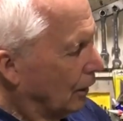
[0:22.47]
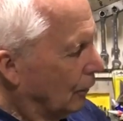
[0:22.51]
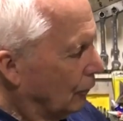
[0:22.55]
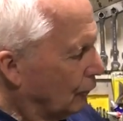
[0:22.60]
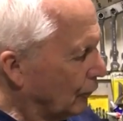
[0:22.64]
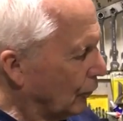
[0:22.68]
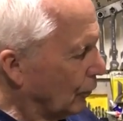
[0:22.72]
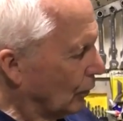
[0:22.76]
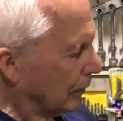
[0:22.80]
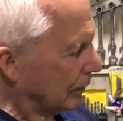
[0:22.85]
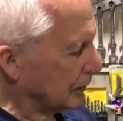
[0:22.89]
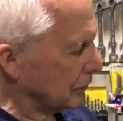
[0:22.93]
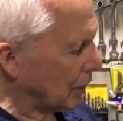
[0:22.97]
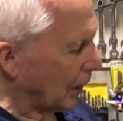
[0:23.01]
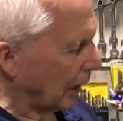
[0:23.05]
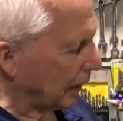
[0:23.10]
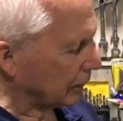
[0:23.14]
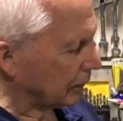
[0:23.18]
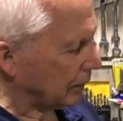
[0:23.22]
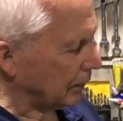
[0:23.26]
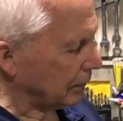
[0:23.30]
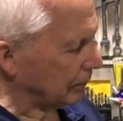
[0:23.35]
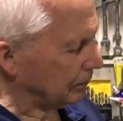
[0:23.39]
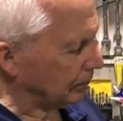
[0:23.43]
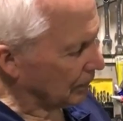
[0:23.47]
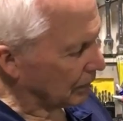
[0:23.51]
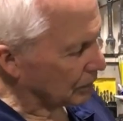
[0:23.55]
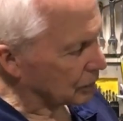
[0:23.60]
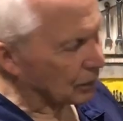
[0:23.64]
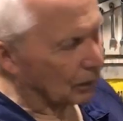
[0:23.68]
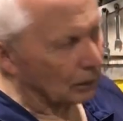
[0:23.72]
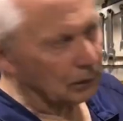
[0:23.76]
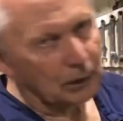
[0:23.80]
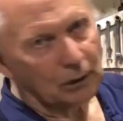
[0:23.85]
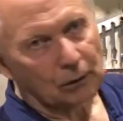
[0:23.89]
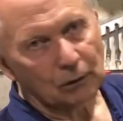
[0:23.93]
Fuel injected, it's
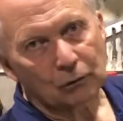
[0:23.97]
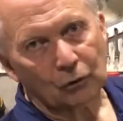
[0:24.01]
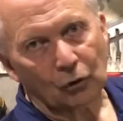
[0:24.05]
got a little